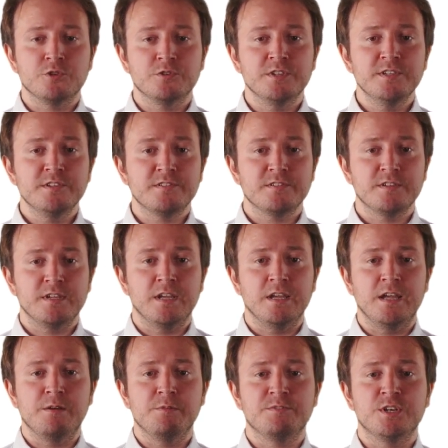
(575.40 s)
So this
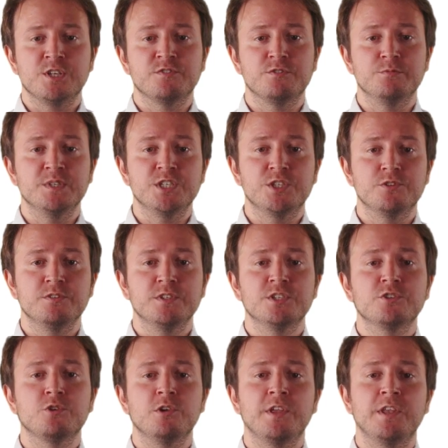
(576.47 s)
transformation
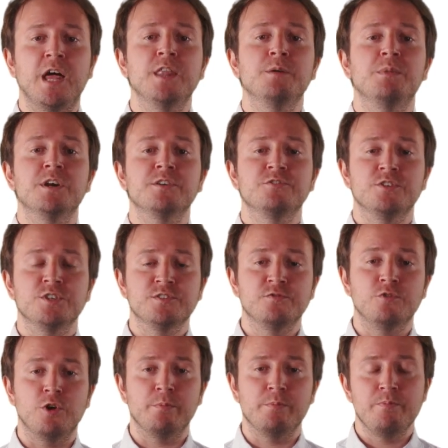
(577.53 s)
is called an Hadamard
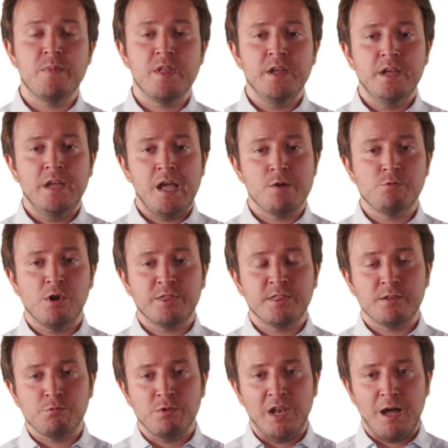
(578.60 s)
transform. And
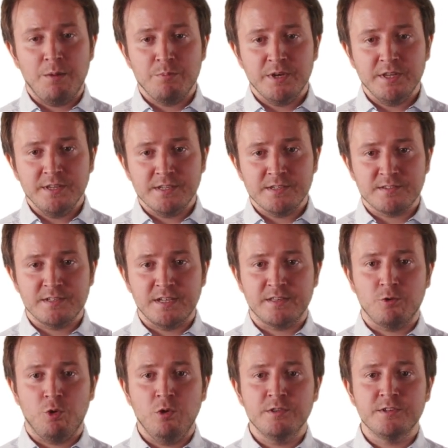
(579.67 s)
what will happen is
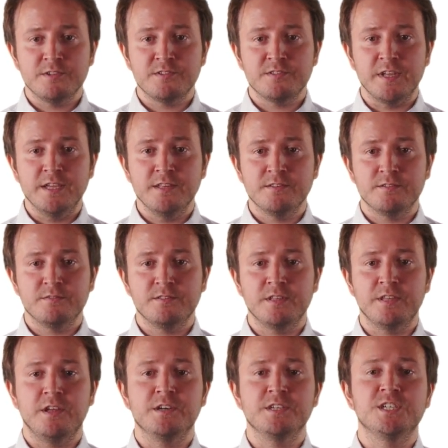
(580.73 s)
that all the states
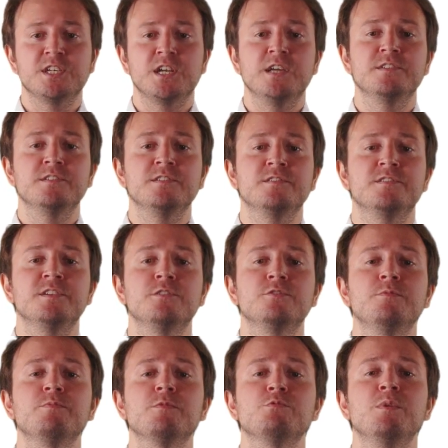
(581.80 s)
that are initialized in
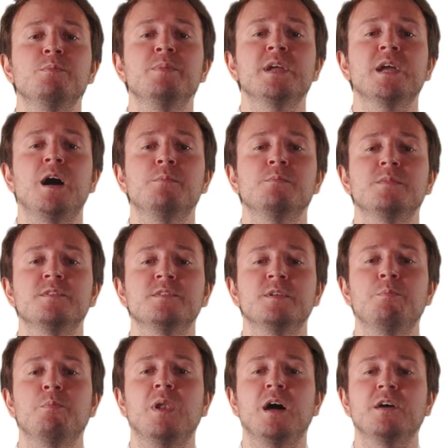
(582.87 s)
0 will become
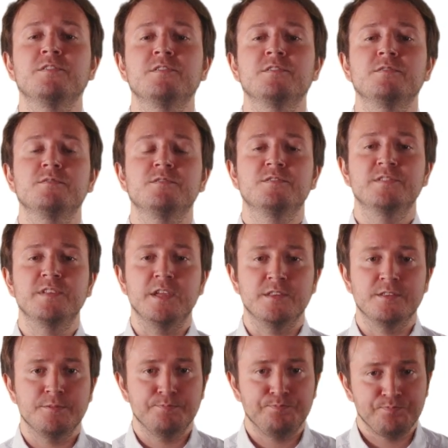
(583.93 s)
the plus
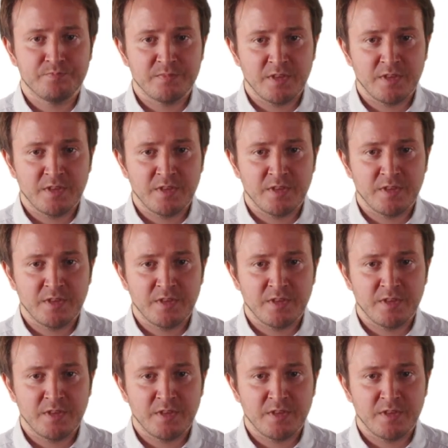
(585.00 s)
state.